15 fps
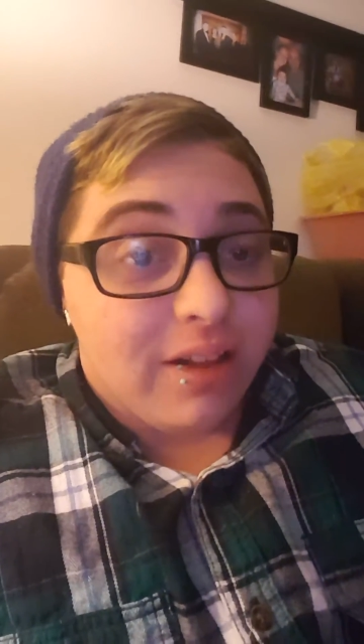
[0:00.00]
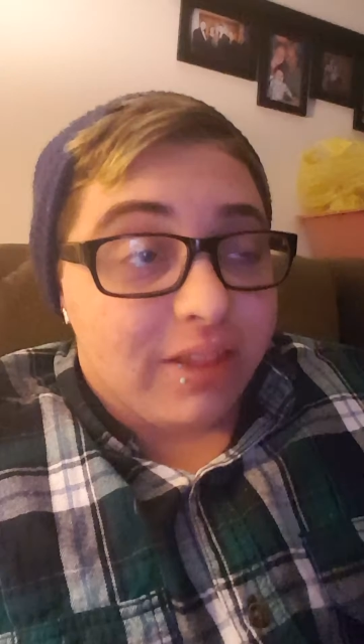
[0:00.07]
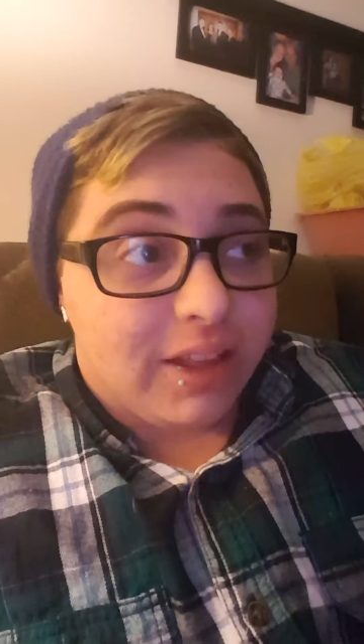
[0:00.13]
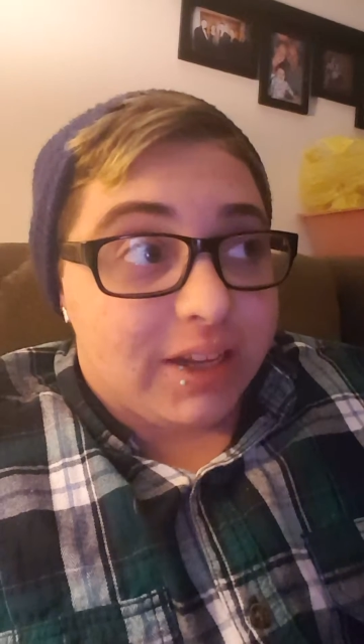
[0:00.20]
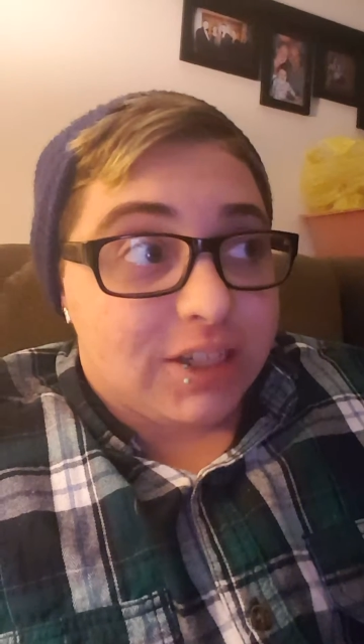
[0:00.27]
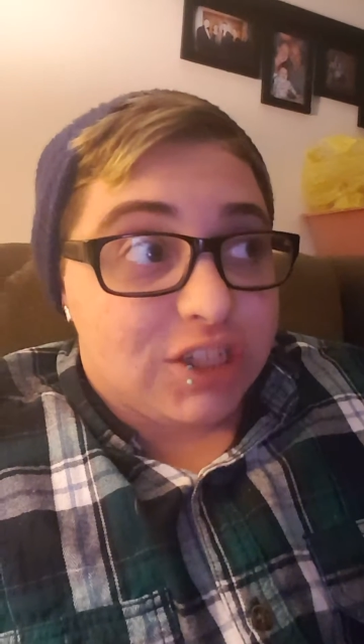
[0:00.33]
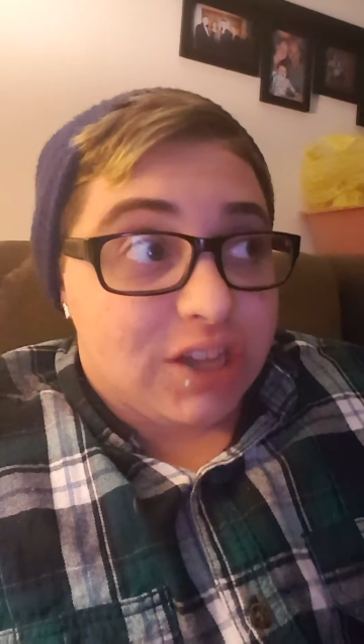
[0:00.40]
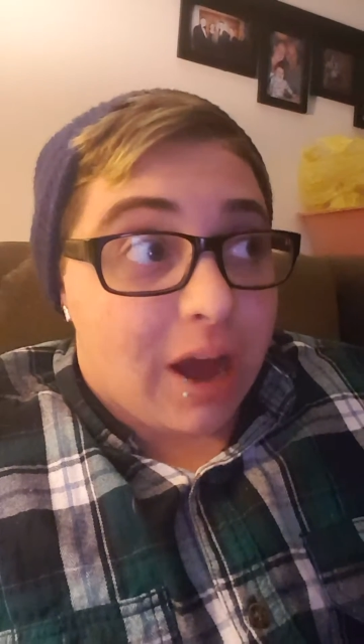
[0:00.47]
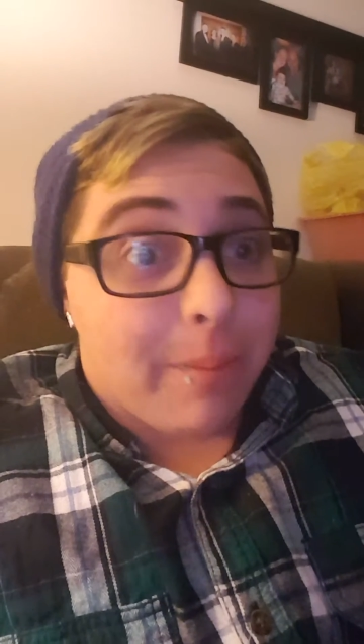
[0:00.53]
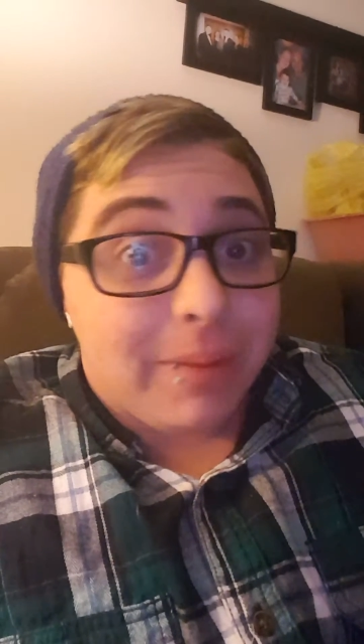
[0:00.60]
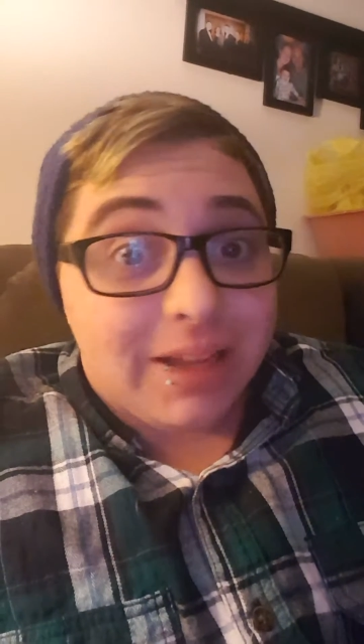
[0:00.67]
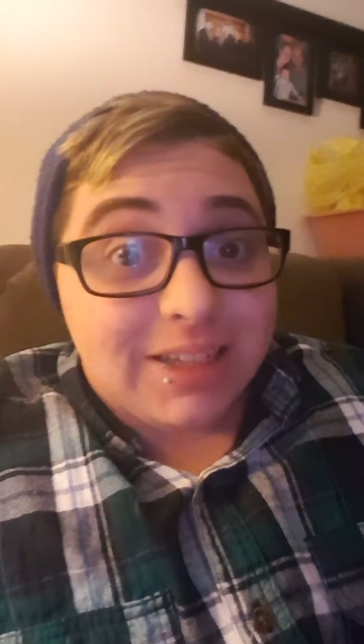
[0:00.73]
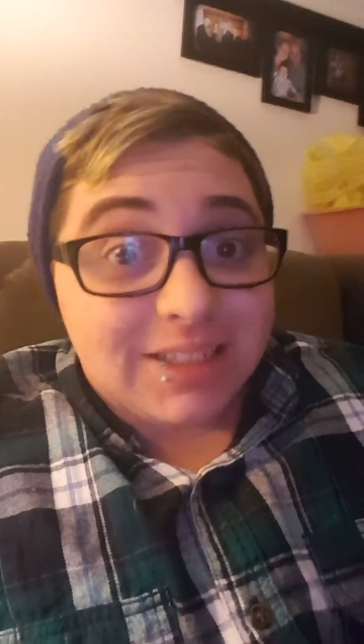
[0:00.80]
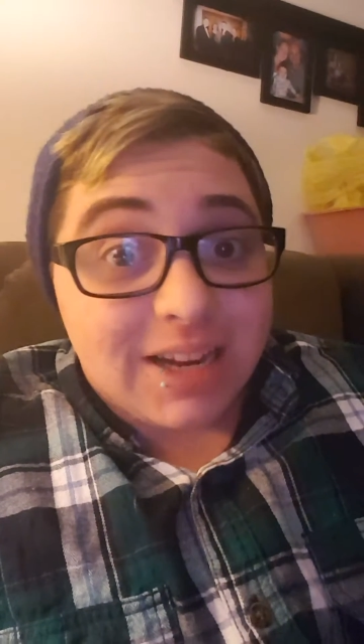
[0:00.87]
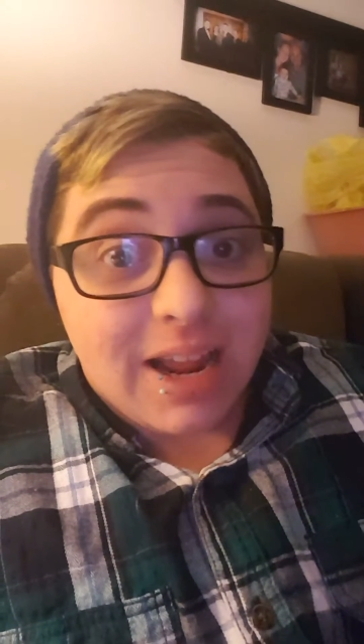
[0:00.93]
Like she got
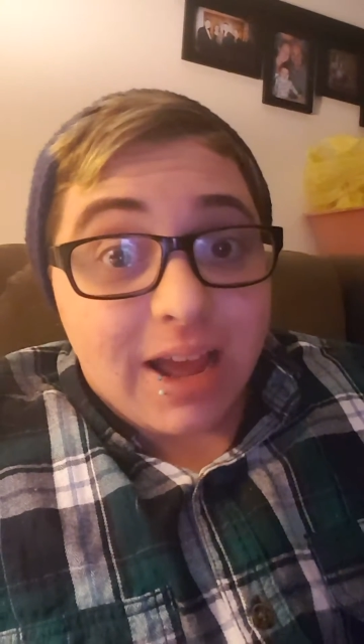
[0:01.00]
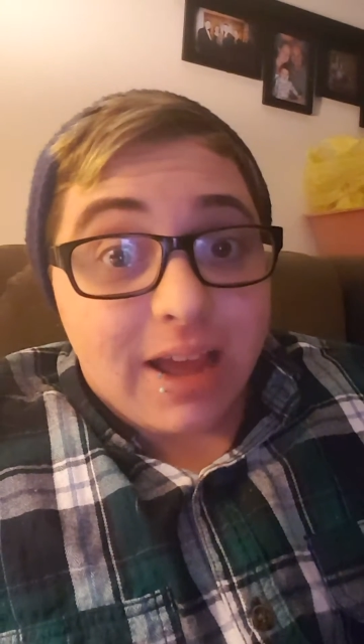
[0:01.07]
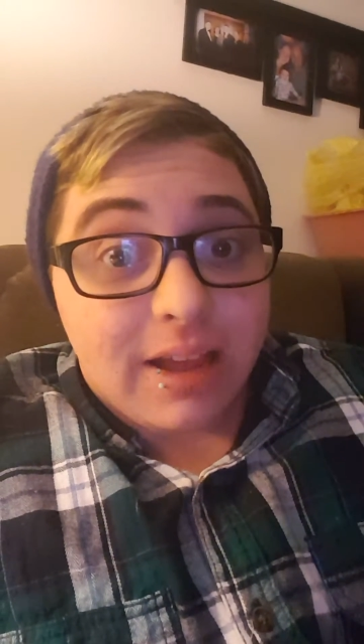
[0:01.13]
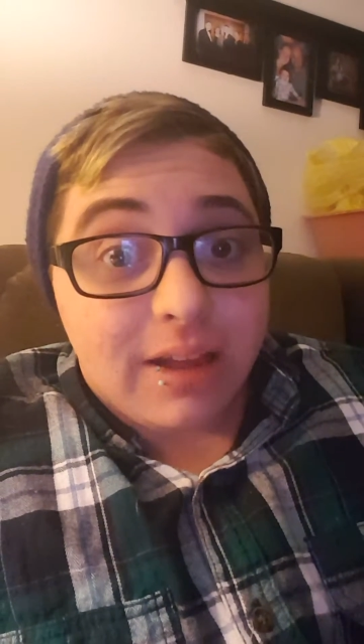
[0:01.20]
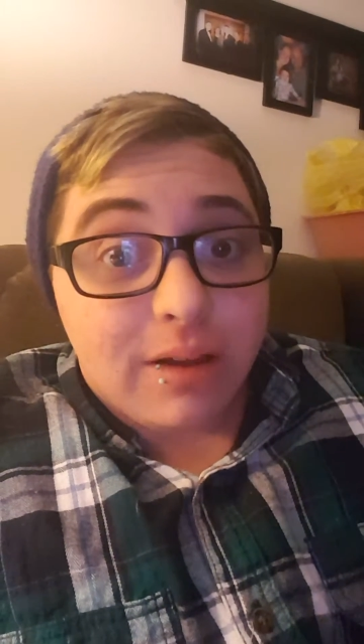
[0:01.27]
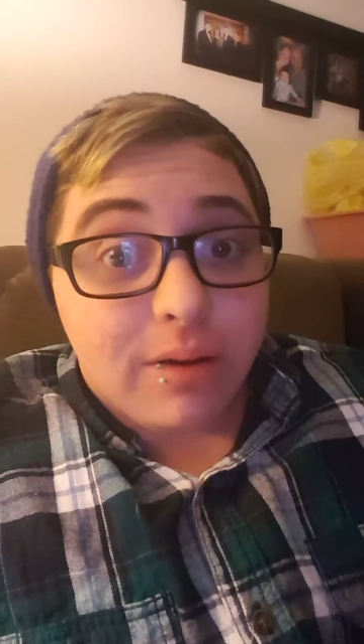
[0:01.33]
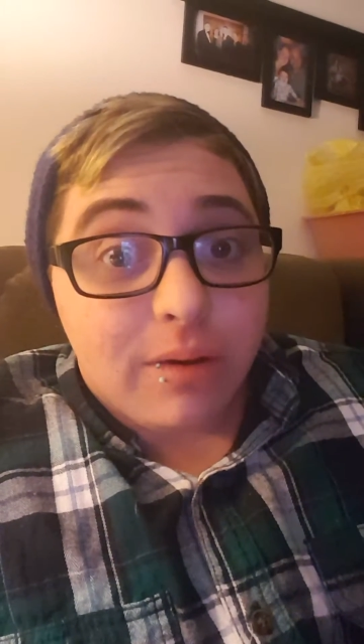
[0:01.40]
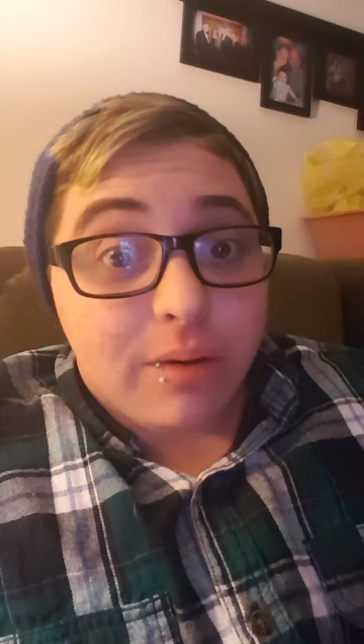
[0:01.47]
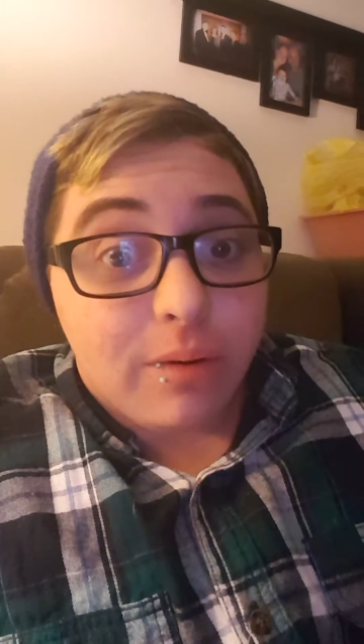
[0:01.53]
me in today